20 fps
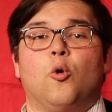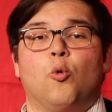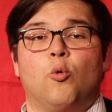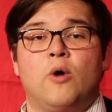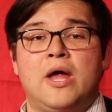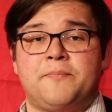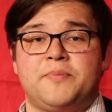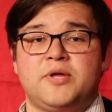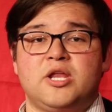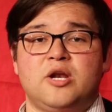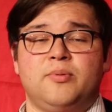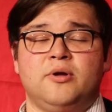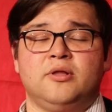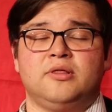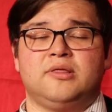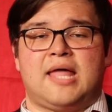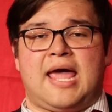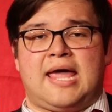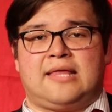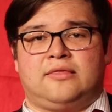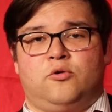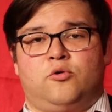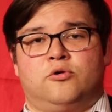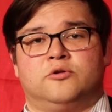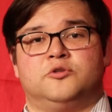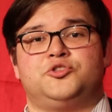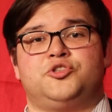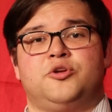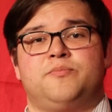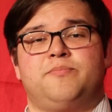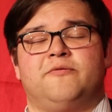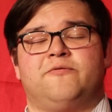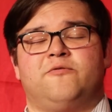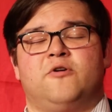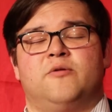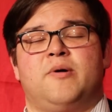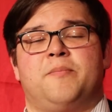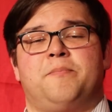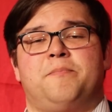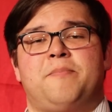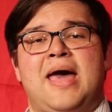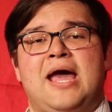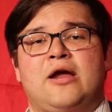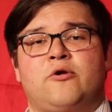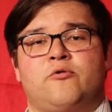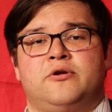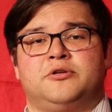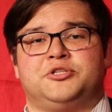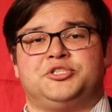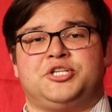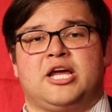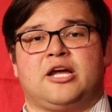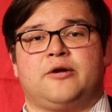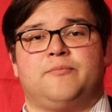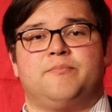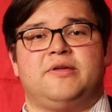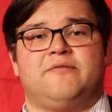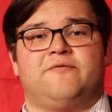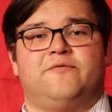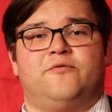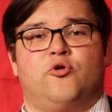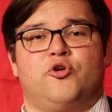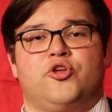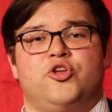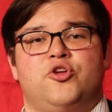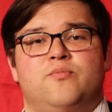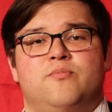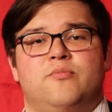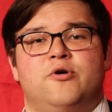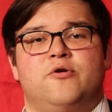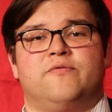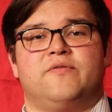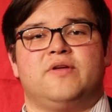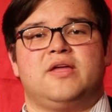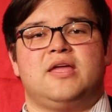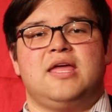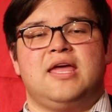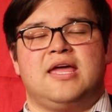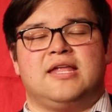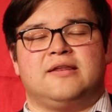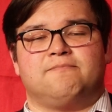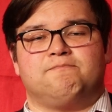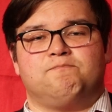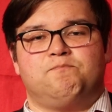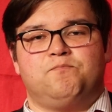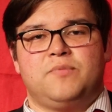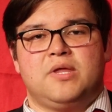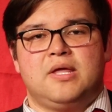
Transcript: Reputable landlords should perform a background check before you move in.